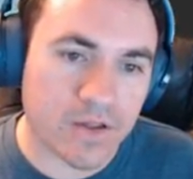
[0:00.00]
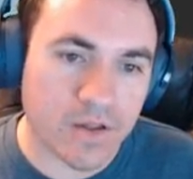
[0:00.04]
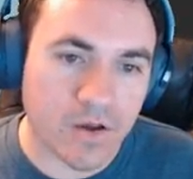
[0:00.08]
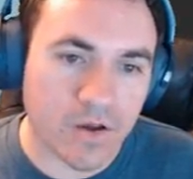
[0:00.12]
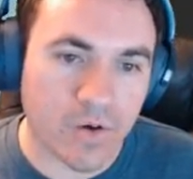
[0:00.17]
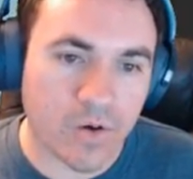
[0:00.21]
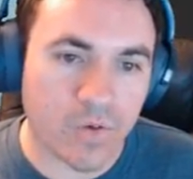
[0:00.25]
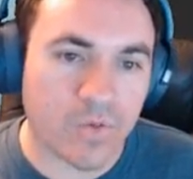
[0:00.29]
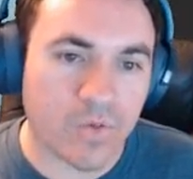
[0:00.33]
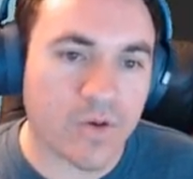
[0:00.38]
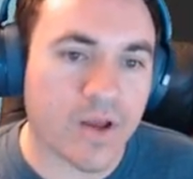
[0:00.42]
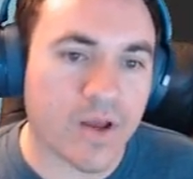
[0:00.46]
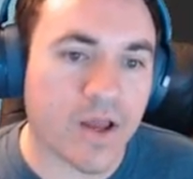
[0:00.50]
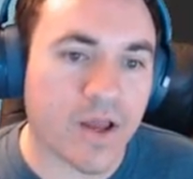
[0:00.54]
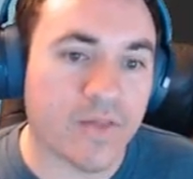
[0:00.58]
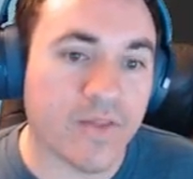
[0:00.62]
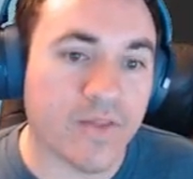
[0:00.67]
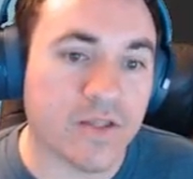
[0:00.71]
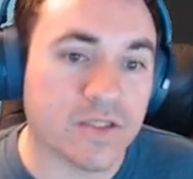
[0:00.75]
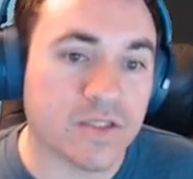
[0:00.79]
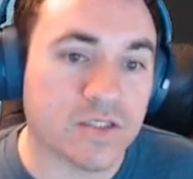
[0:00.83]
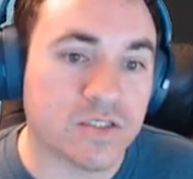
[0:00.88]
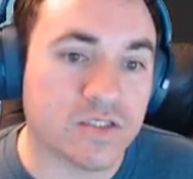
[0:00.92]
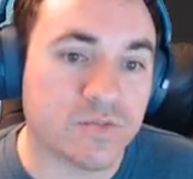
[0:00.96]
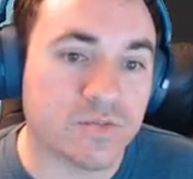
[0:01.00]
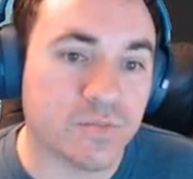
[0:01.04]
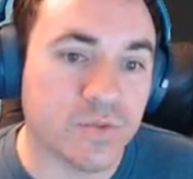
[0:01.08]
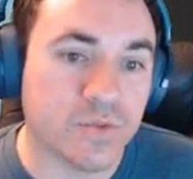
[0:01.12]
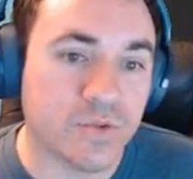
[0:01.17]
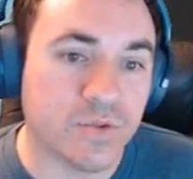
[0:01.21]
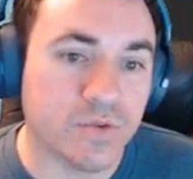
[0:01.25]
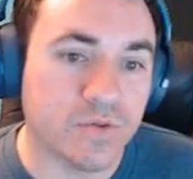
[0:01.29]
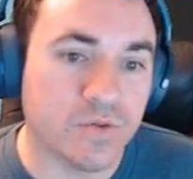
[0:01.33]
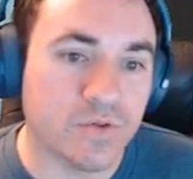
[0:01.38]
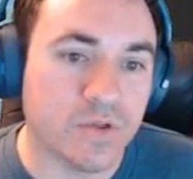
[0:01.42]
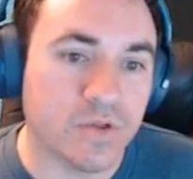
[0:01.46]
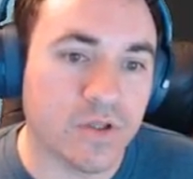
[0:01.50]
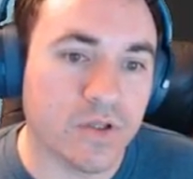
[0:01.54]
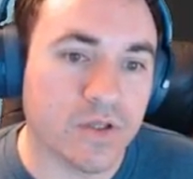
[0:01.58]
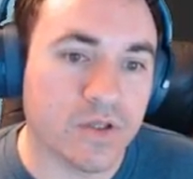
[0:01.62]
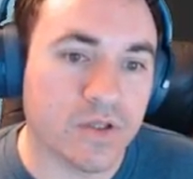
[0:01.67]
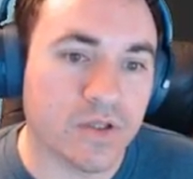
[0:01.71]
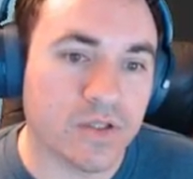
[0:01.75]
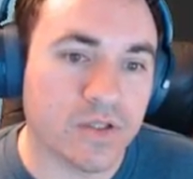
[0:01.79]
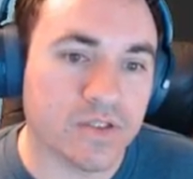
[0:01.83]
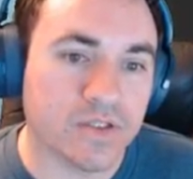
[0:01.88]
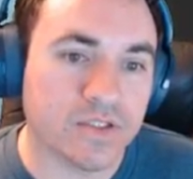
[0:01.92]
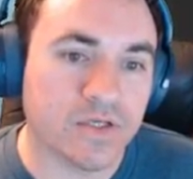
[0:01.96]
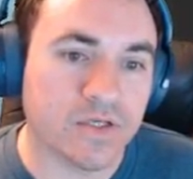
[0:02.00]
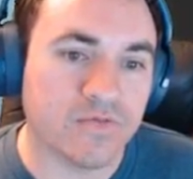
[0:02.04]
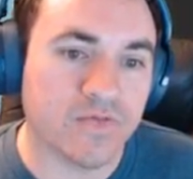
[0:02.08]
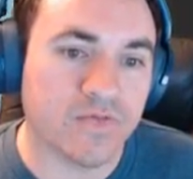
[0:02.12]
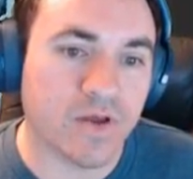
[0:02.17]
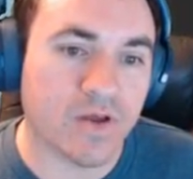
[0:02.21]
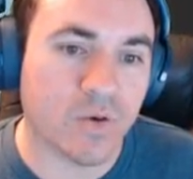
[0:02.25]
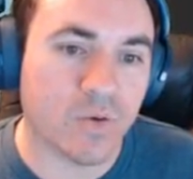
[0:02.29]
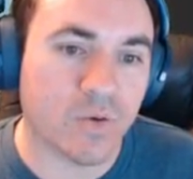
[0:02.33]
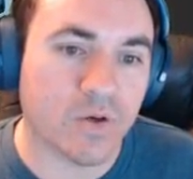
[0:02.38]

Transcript: Oh, and then smooth. Let's see if that